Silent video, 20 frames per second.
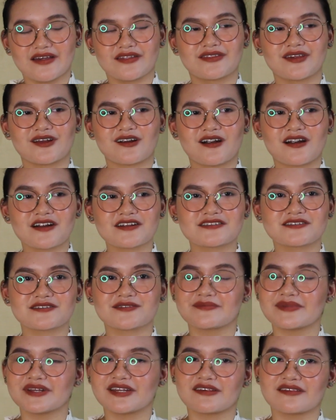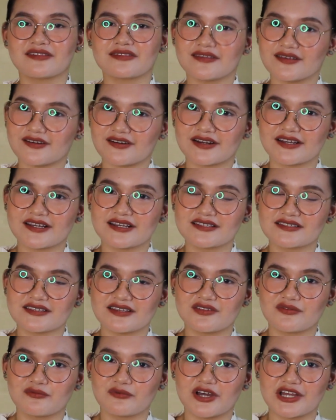there are so many theories
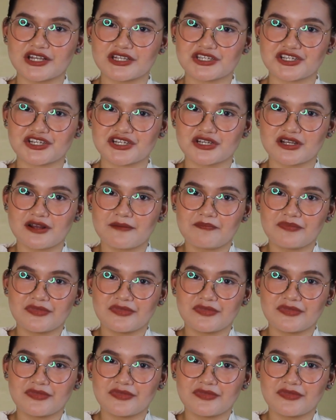in which